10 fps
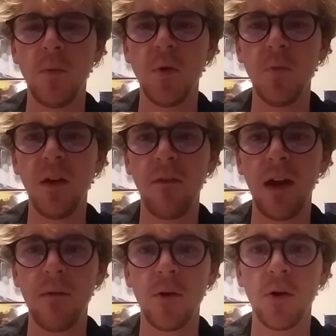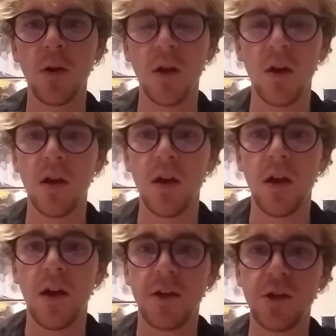do me a favor,
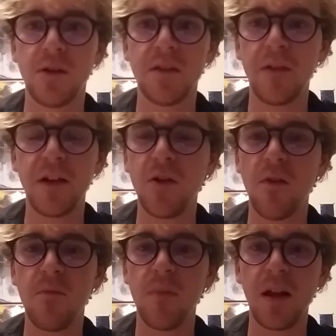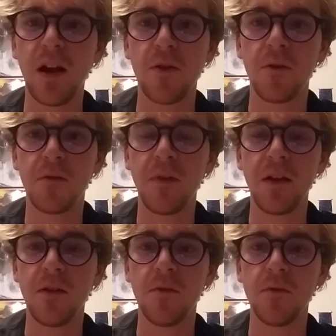share this video and many others'
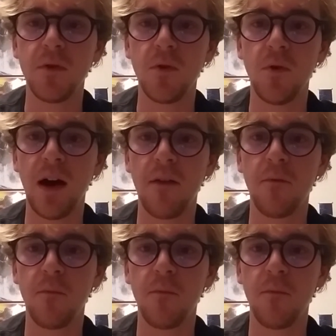videos who have